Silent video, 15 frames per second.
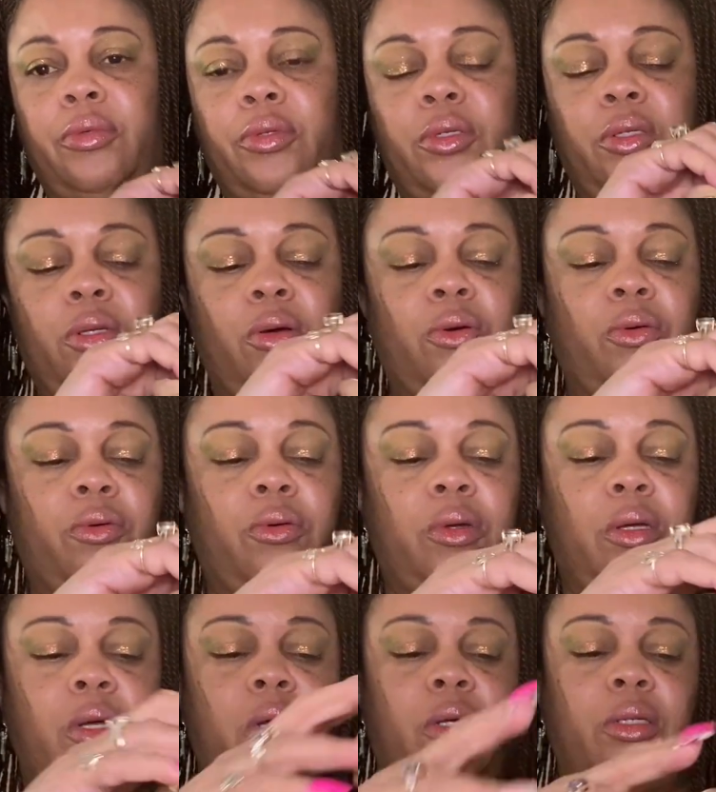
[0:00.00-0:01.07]
So
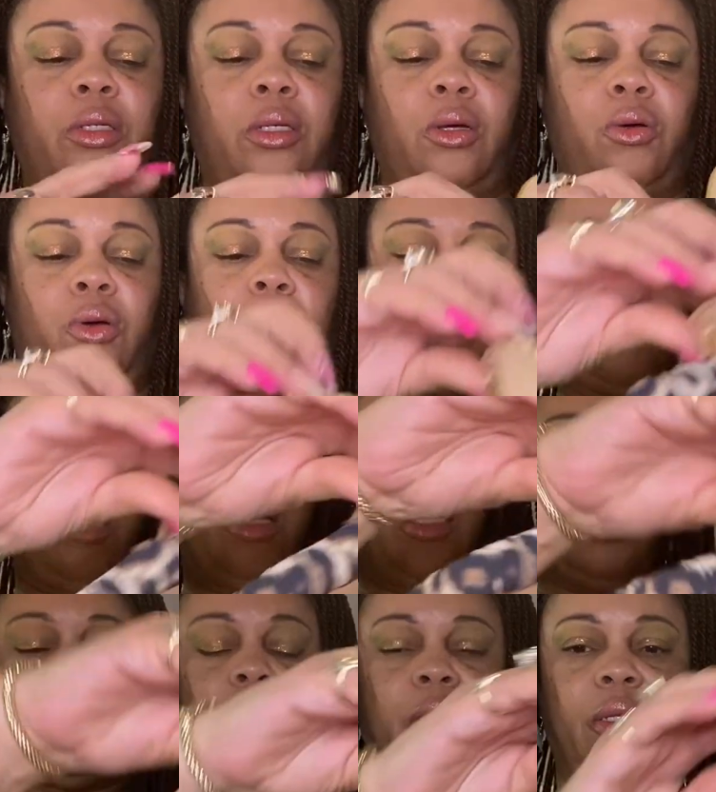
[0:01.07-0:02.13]
yeah, so
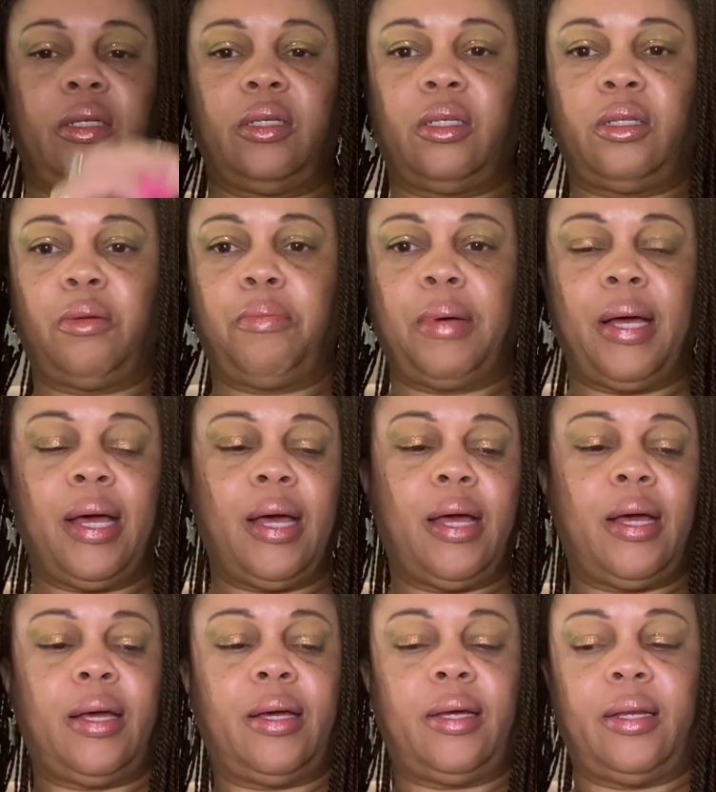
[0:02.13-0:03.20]
this is the
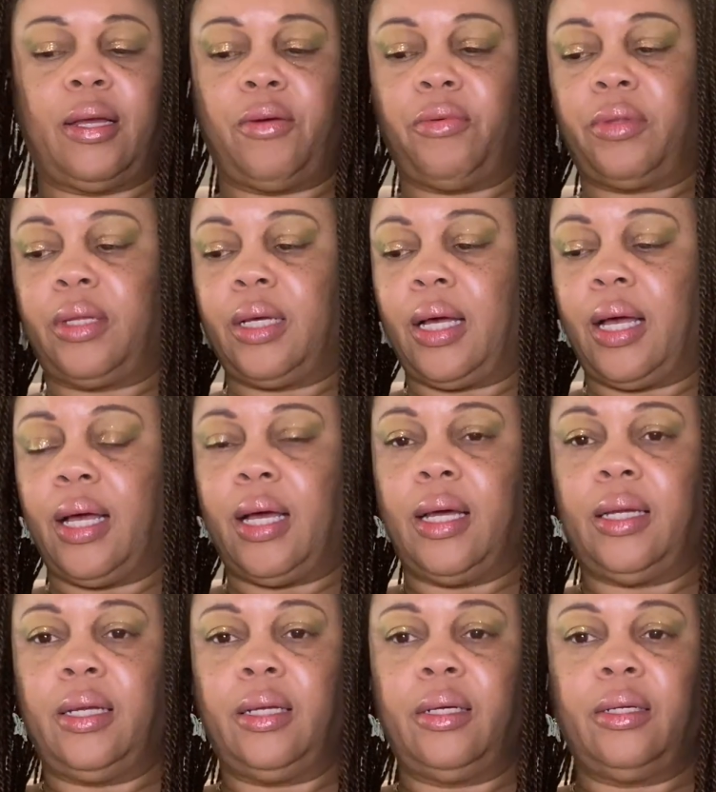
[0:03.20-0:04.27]
bag and everything I had
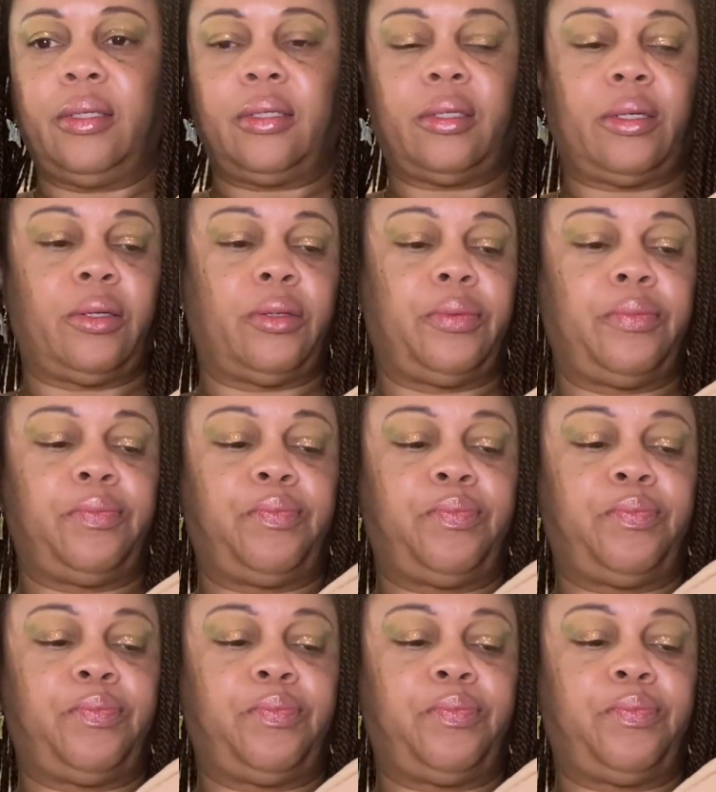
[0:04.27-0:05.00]
in it. So